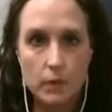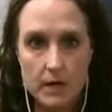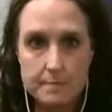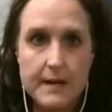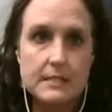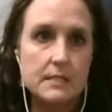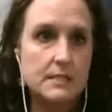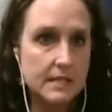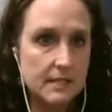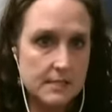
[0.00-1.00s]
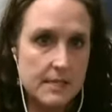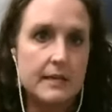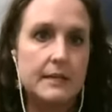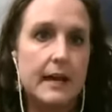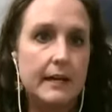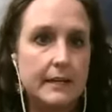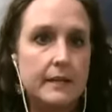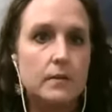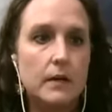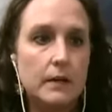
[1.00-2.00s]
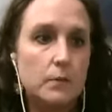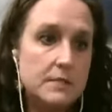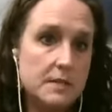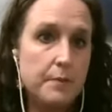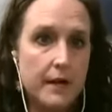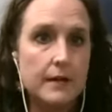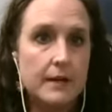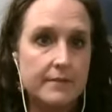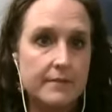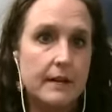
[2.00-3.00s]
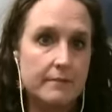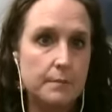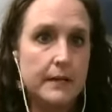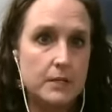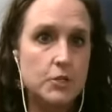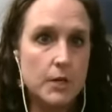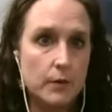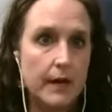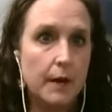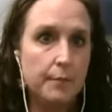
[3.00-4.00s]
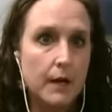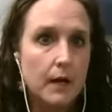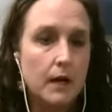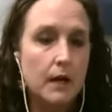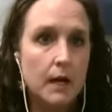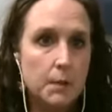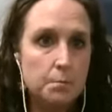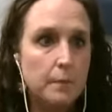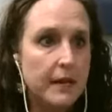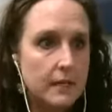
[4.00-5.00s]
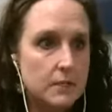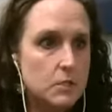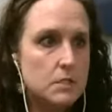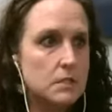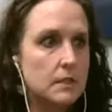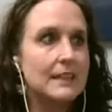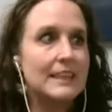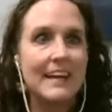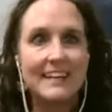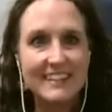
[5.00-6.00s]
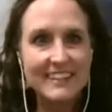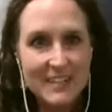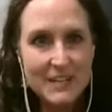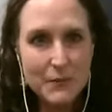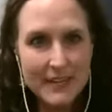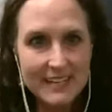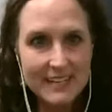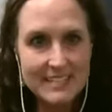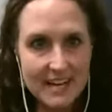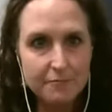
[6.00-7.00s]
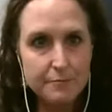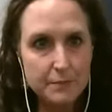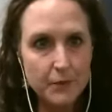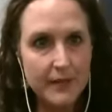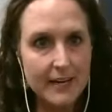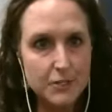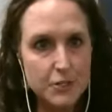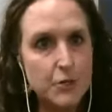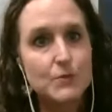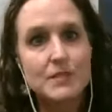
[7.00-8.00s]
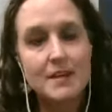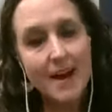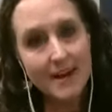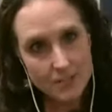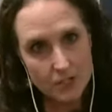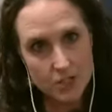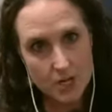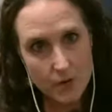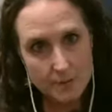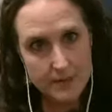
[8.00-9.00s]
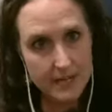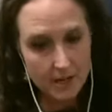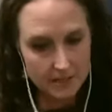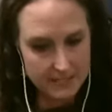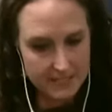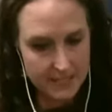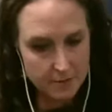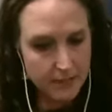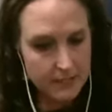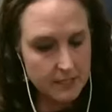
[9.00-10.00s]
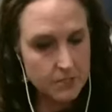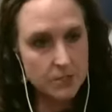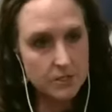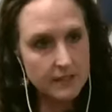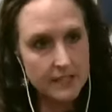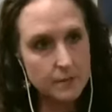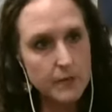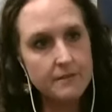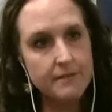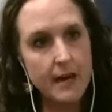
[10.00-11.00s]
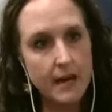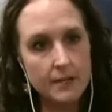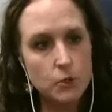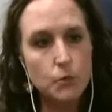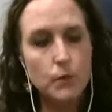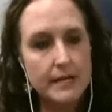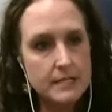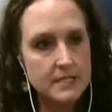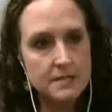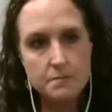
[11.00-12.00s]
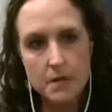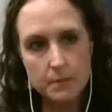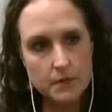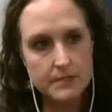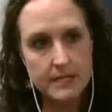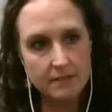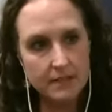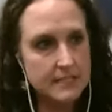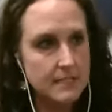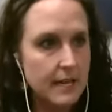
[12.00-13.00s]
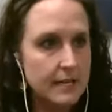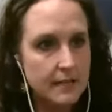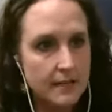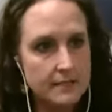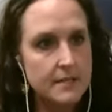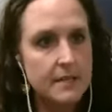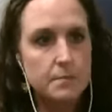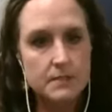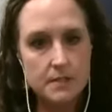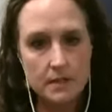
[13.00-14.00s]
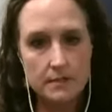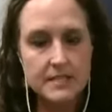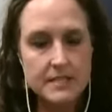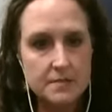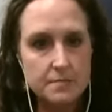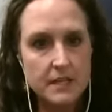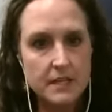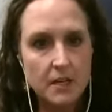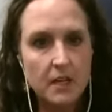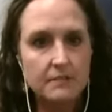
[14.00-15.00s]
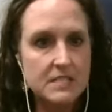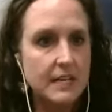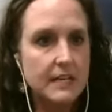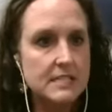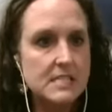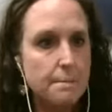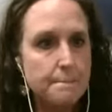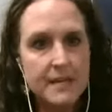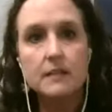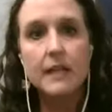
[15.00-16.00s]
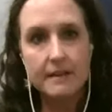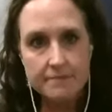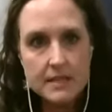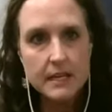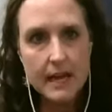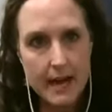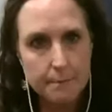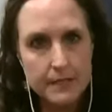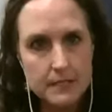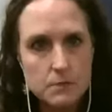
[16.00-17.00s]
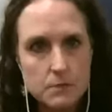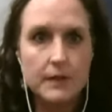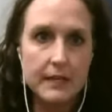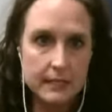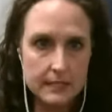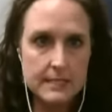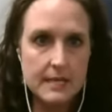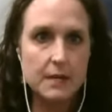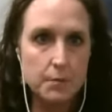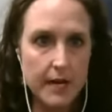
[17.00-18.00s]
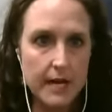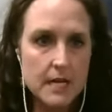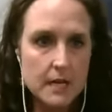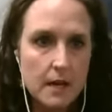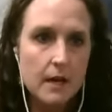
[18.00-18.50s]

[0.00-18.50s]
wore our masks, things like that. And it, it was imperative that everybody showed up. Um, and luckily, we didn't have people that chose not to show up. They all did. But certainly, we have had great team members that have lasted eight, nine, ten months on our team. And then all of a sudden, some big life thing happens where they need to take a break.